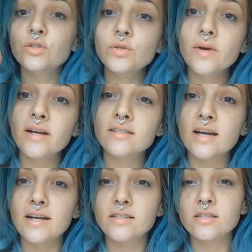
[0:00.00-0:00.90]
two hair
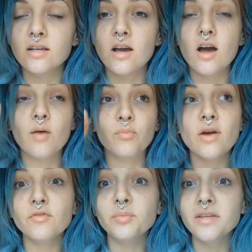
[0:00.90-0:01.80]
ties,
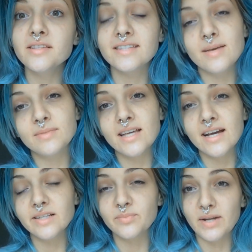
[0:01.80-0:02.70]
preferably the same
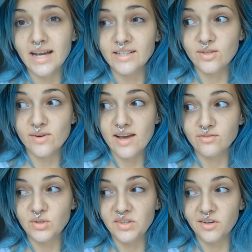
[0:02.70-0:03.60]
size, but I don't
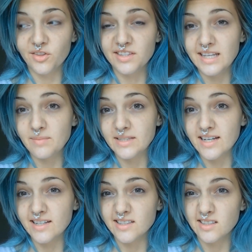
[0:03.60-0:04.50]
have two that are the same
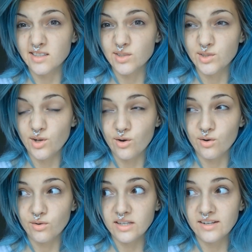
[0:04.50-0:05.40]
size.
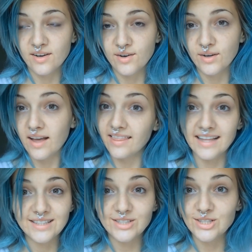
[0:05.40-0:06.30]
So, you know,
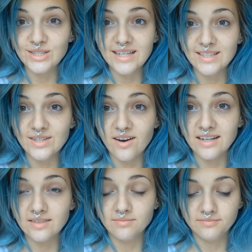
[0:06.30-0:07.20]
let's just get started.